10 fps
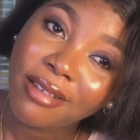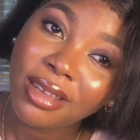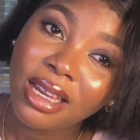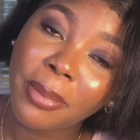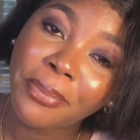
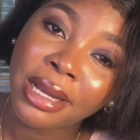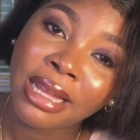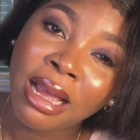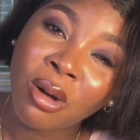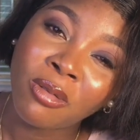After he repaired
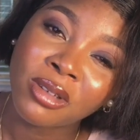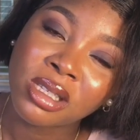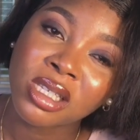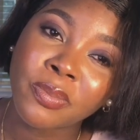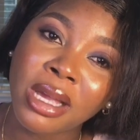that
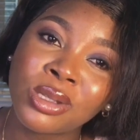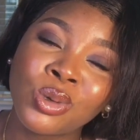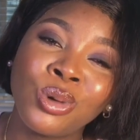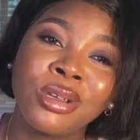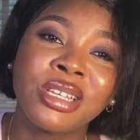office, he spent
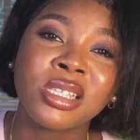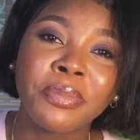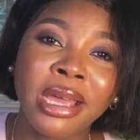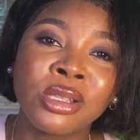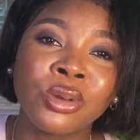he
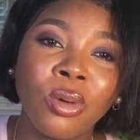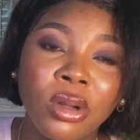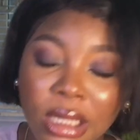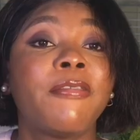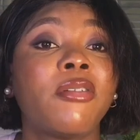spent
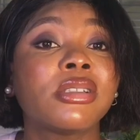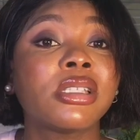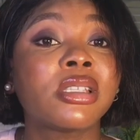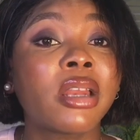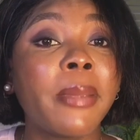only
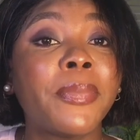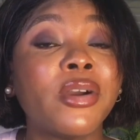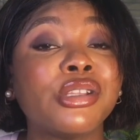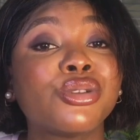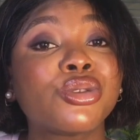
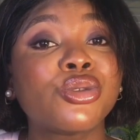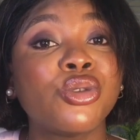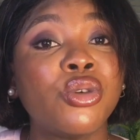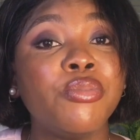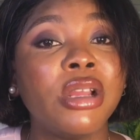
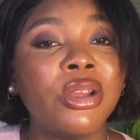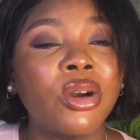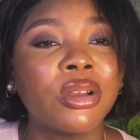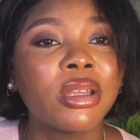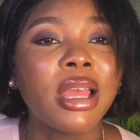43.2
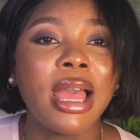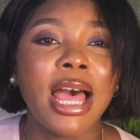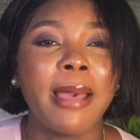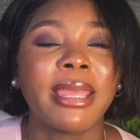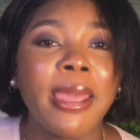million
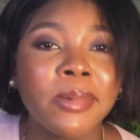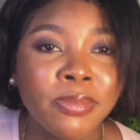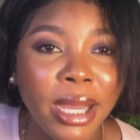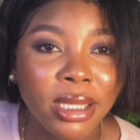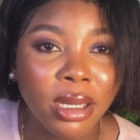and
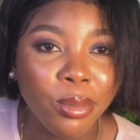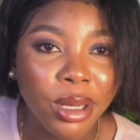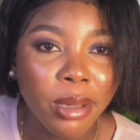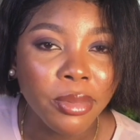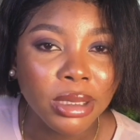kept back the
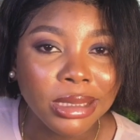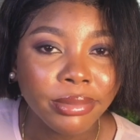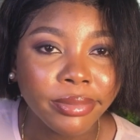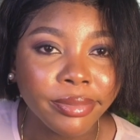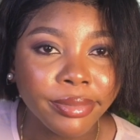remaining money.
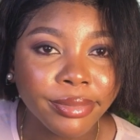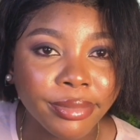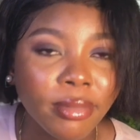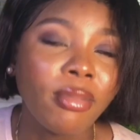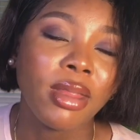
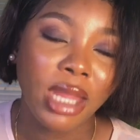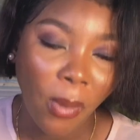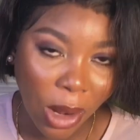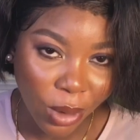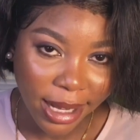They
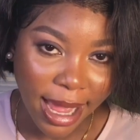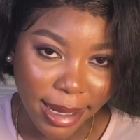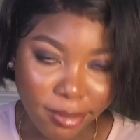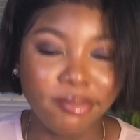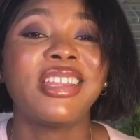were looking at
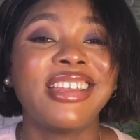him.